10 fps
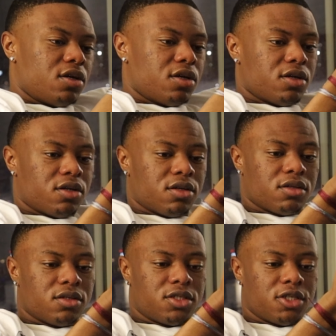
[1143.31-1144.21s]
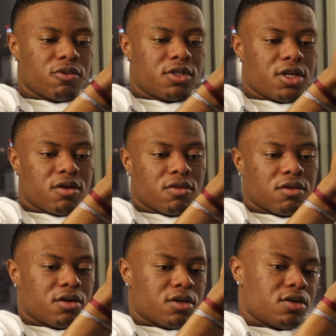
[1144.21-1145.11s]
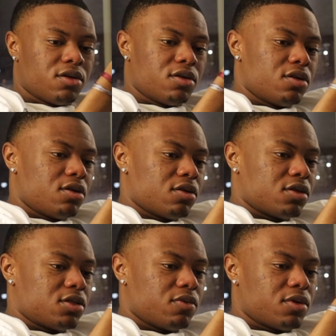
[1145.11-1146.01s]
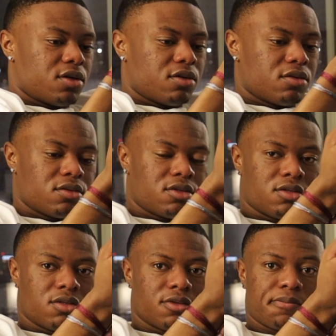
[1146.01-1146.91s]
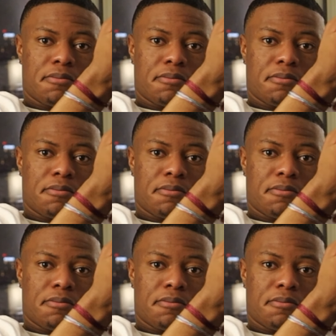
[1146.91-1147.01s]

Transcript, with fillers: and see what they're on. Let's see what else.